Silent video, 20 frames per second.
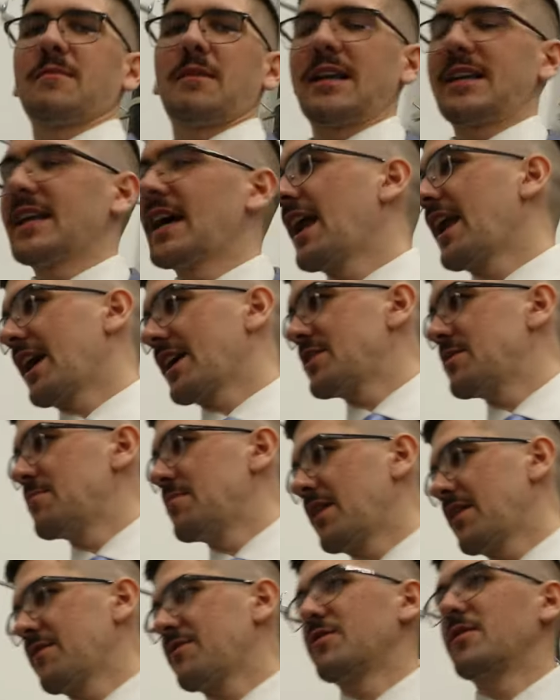My dad actually
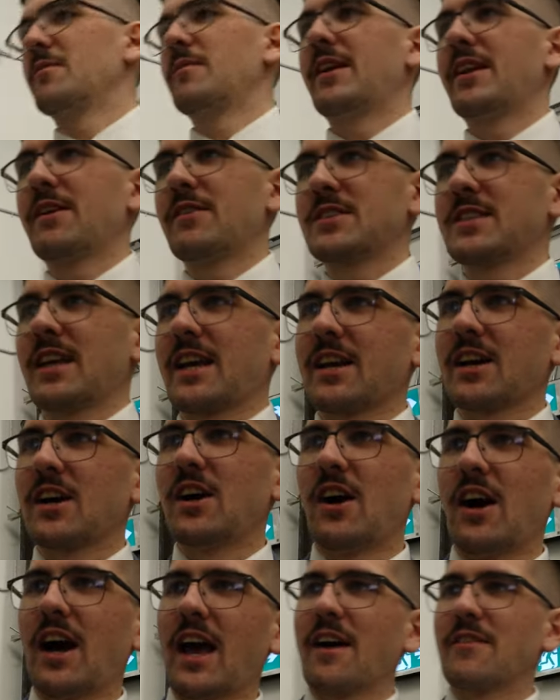bought it for me, and he was like,
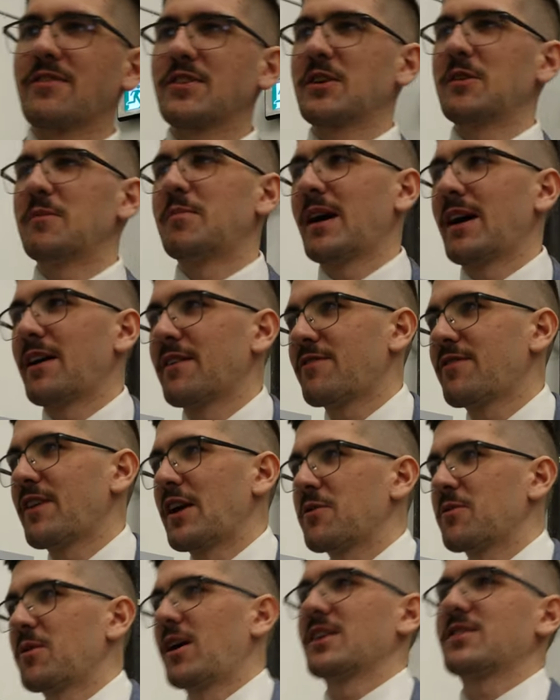oh, I have to go buy a
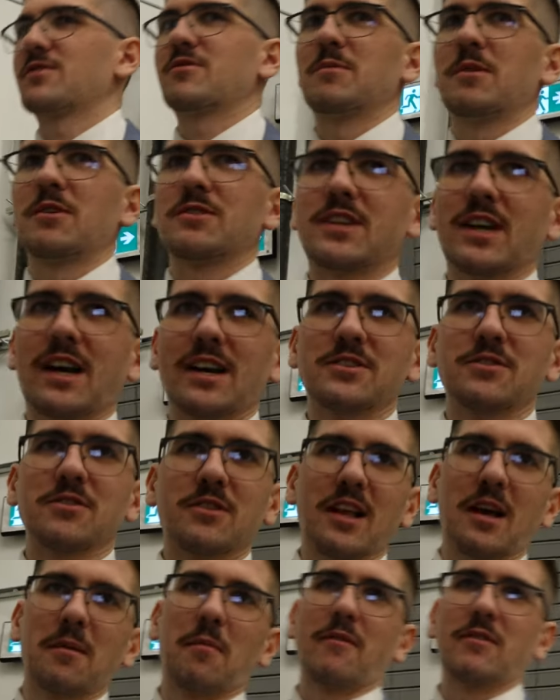fake watch from those guys who
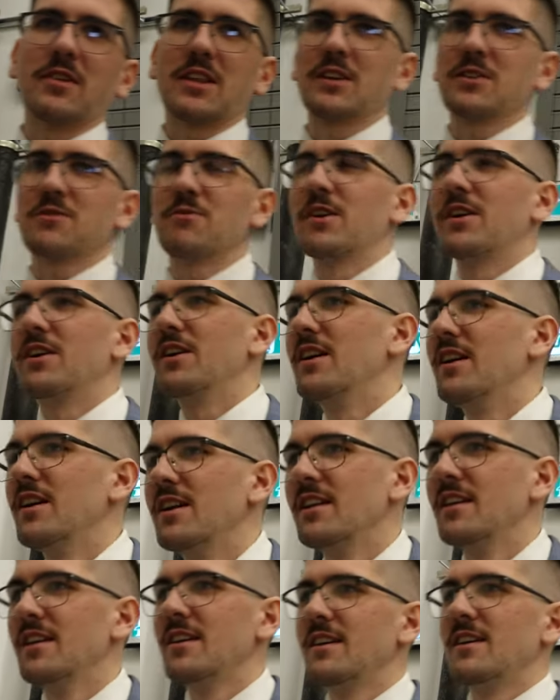claim everything's real.
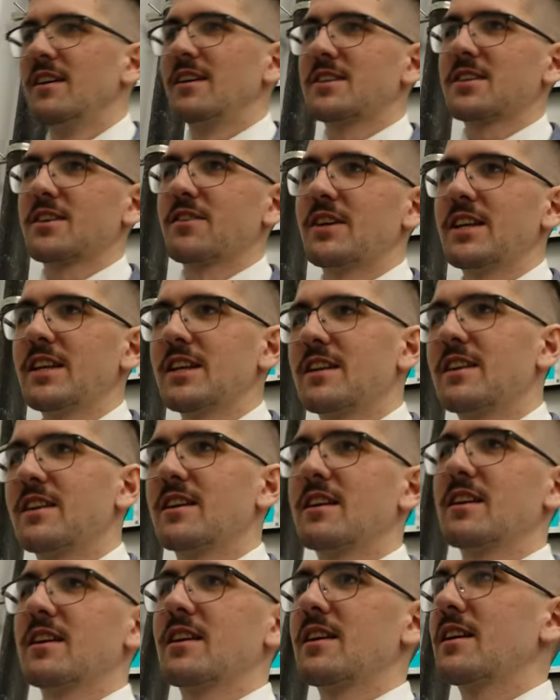And so he did.
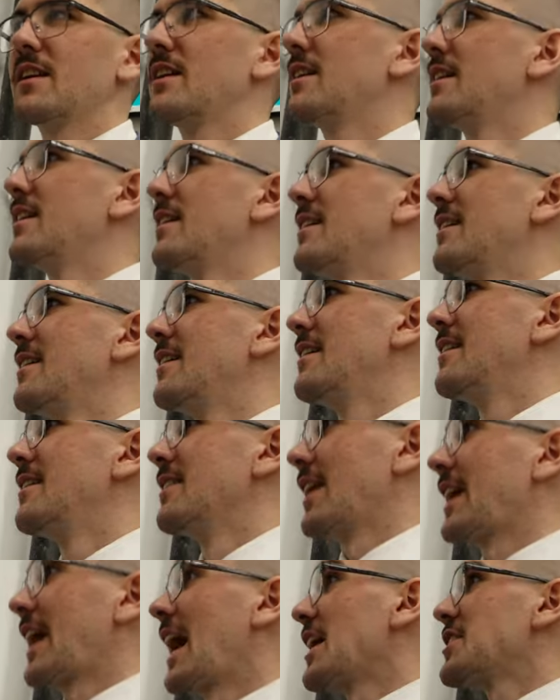
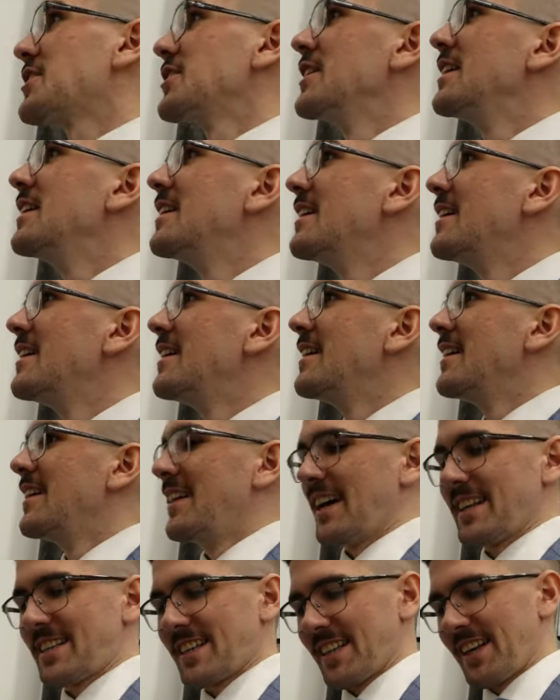Like, actually. I, I
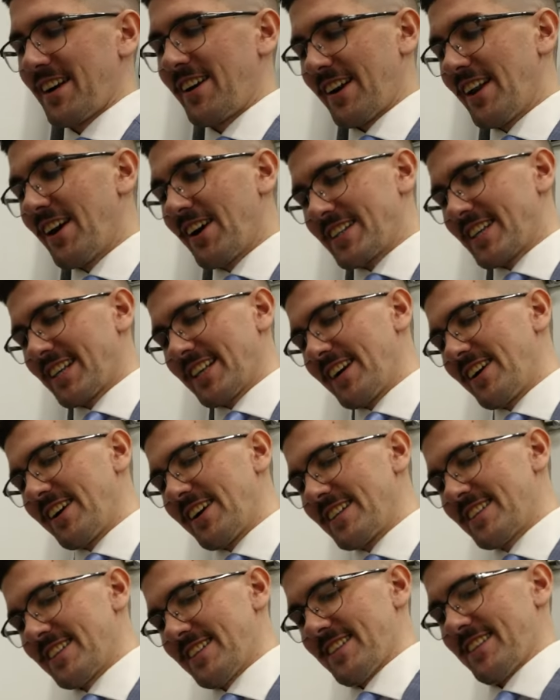respect it's hilarious. It. No, it's
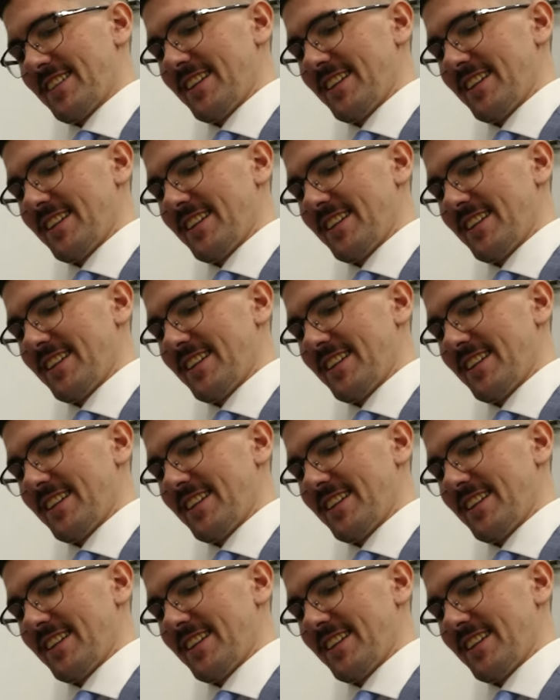hilarious. Yeah.